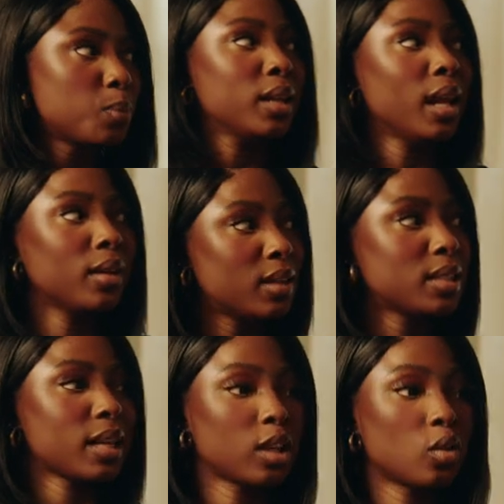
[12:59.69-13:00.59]
but now
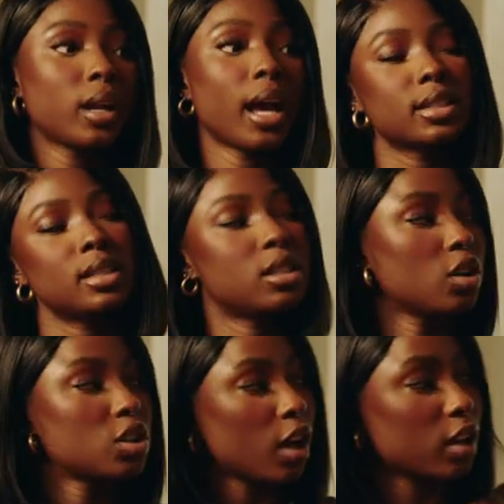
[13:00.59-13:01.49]
this, like, you can actually see
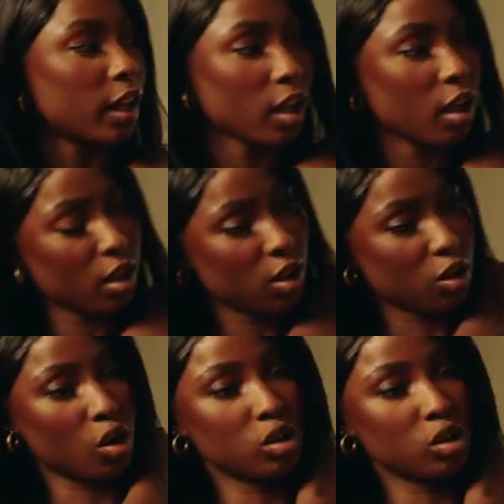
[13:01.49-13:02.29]
your child, like, you